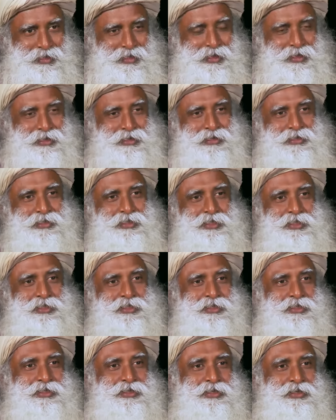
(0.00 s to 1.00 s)
at
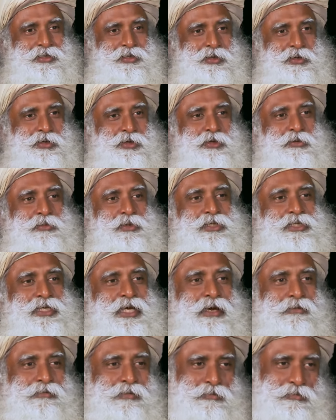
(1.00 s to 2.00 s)
least you must
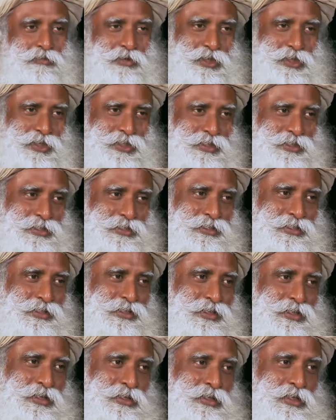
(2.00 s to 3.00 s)
have a wish
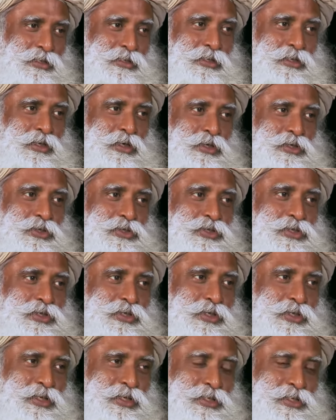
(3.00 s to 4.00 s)
that the next
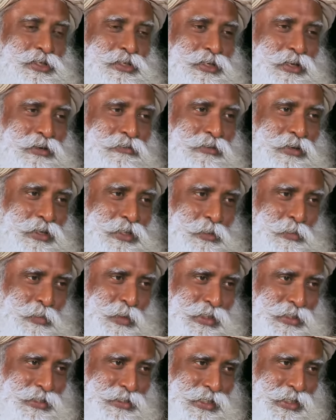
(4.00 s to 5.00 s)
generation of
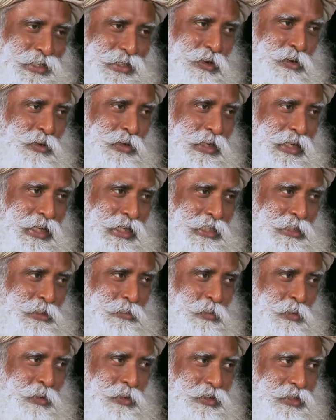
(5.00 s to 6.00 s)
husbands are not
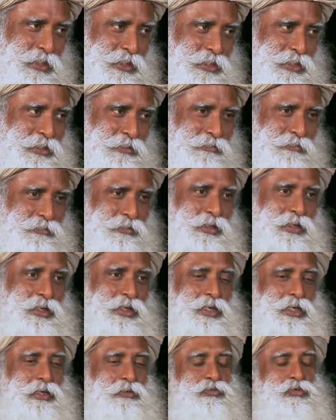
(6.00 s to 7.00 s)
exploitative.
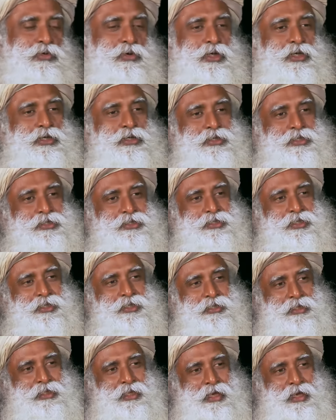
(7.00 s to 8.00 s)
If you're interested
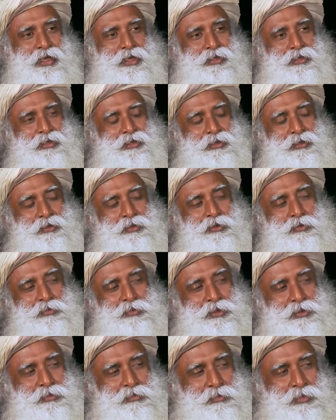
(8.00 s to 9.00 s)
in that, you
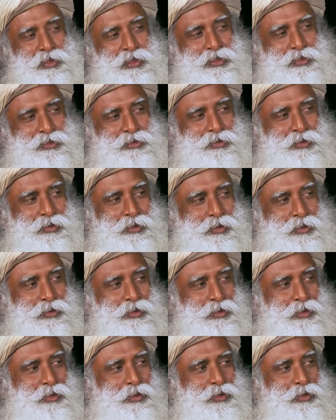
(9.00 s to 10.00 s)
must make sure
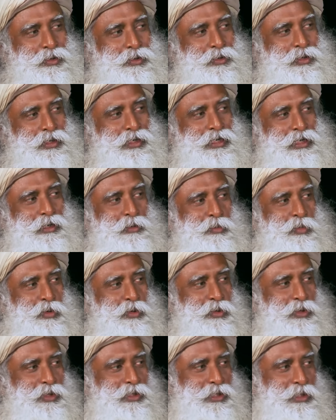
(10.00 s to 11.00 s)
your little
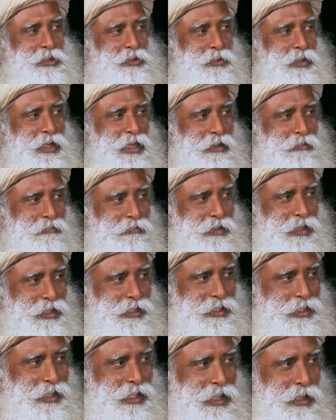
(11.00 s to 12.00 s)
boy that you have
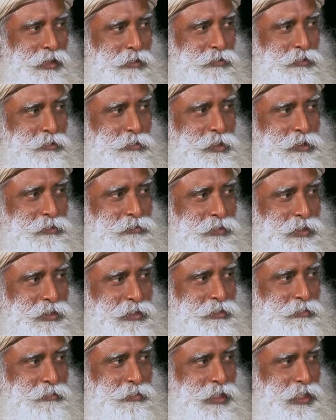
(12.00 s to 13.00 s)
right now, you must
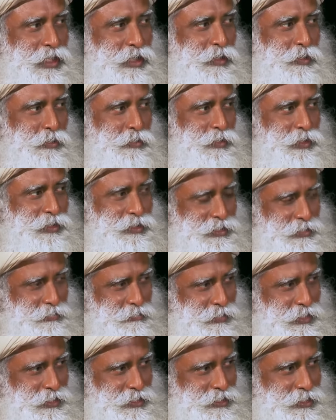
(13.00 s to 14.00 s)
fix him now with
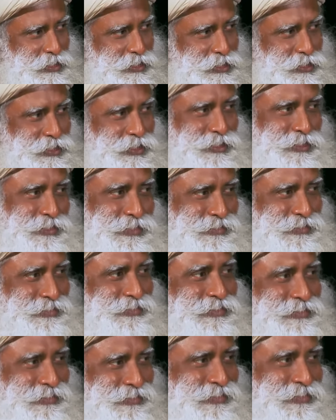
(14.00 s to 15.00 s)
some meditation.
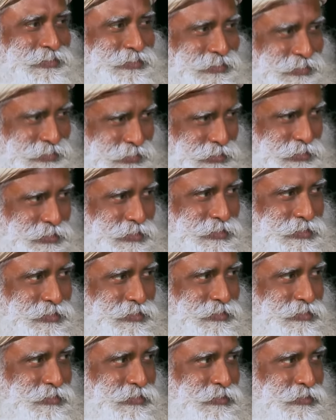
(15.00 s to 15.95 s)
Yes?